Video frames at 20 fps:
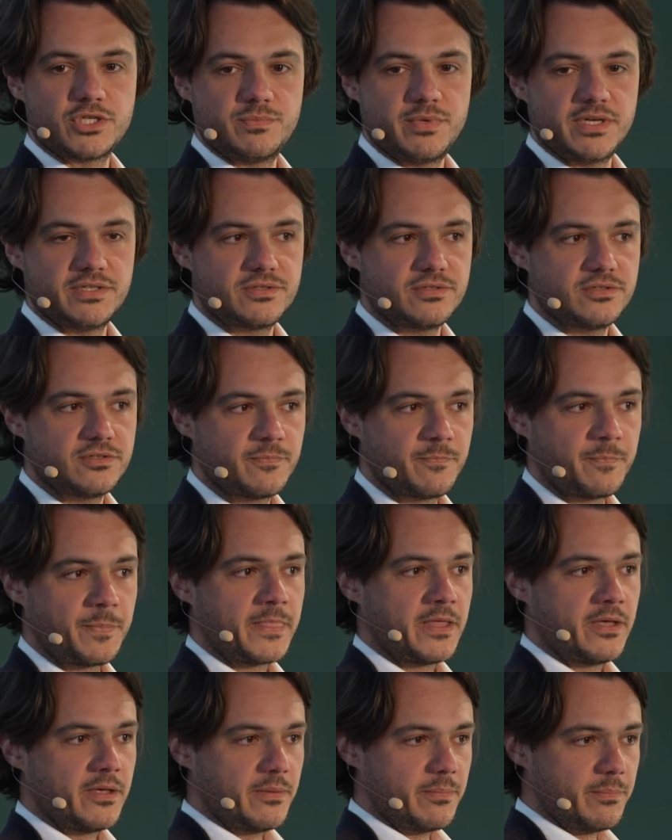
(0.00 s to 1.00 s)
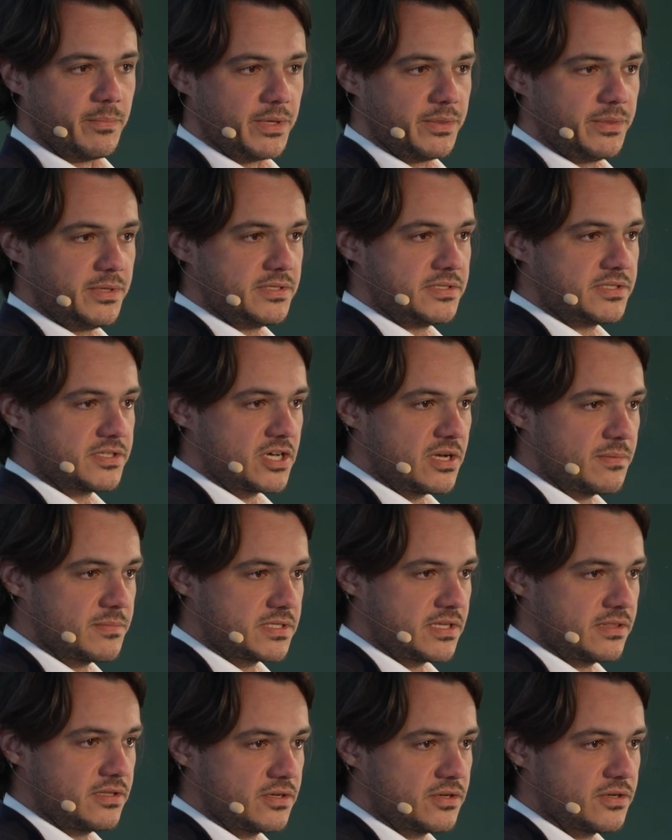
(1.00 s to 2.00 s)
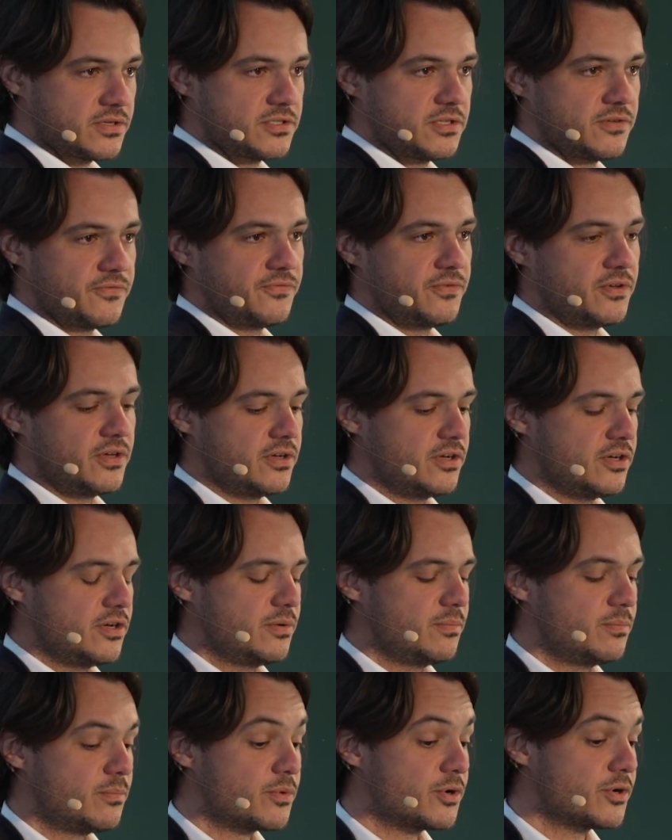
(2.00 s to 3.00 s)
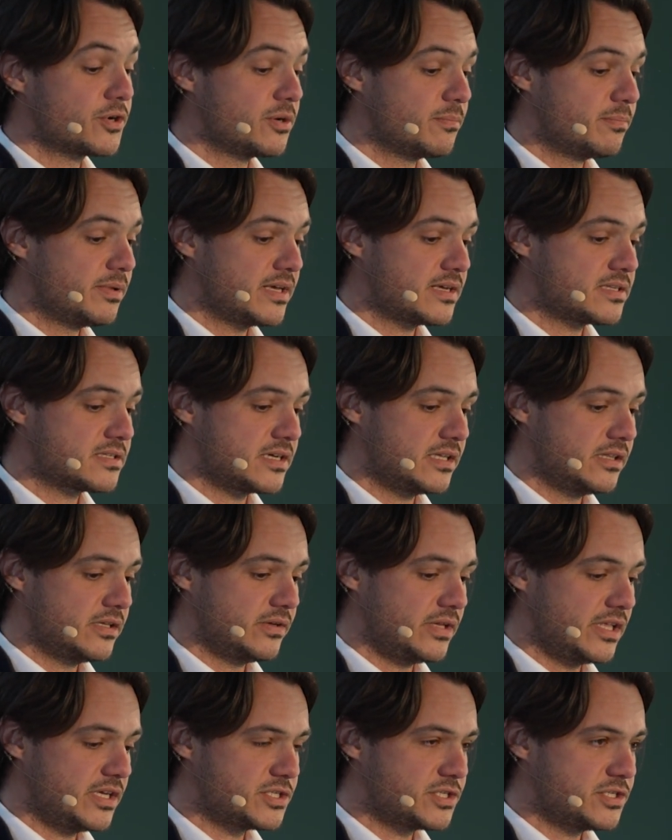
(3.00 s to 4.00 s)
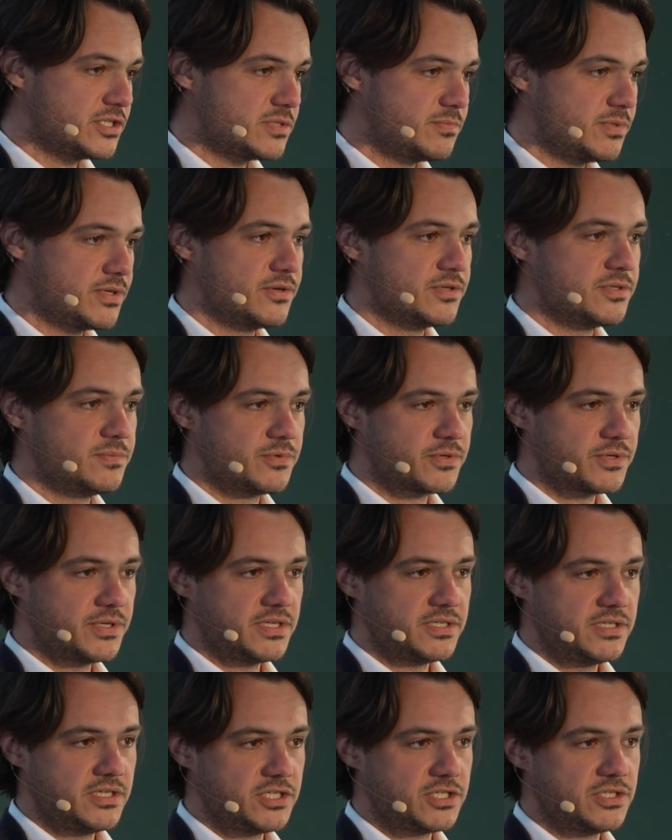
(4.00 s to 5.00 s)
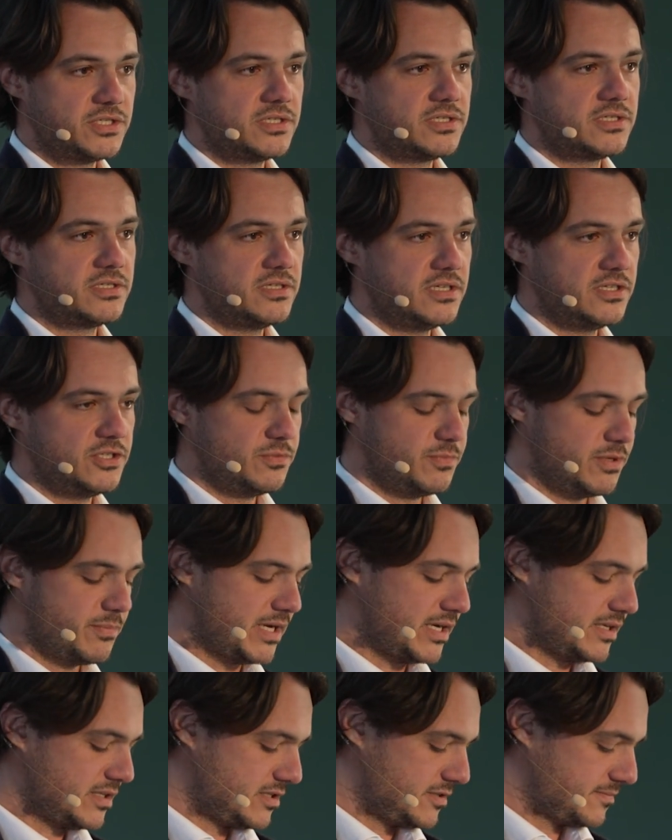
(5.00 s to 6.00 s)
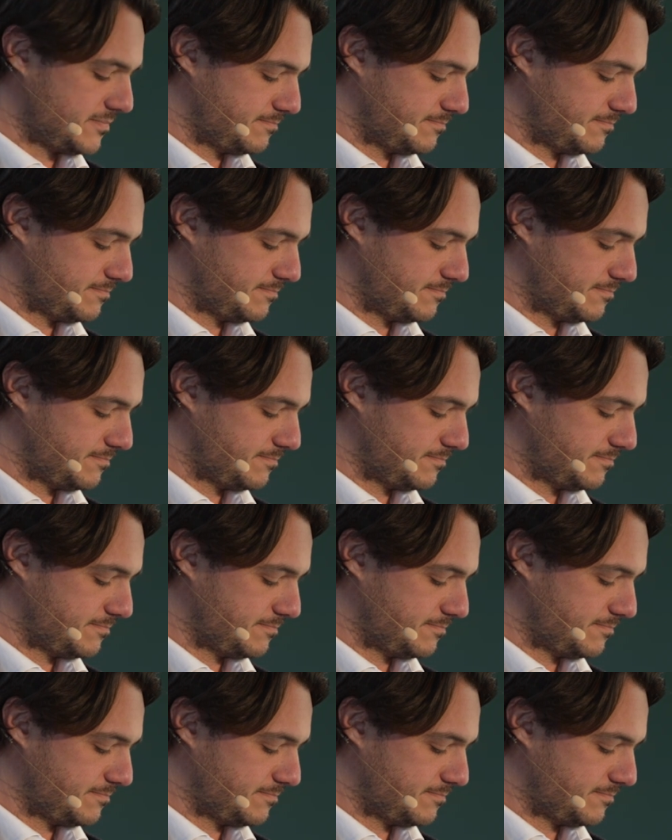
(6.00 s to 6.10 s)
better but this comes at the cost of uh, more complex calculations because more decisions need to be made.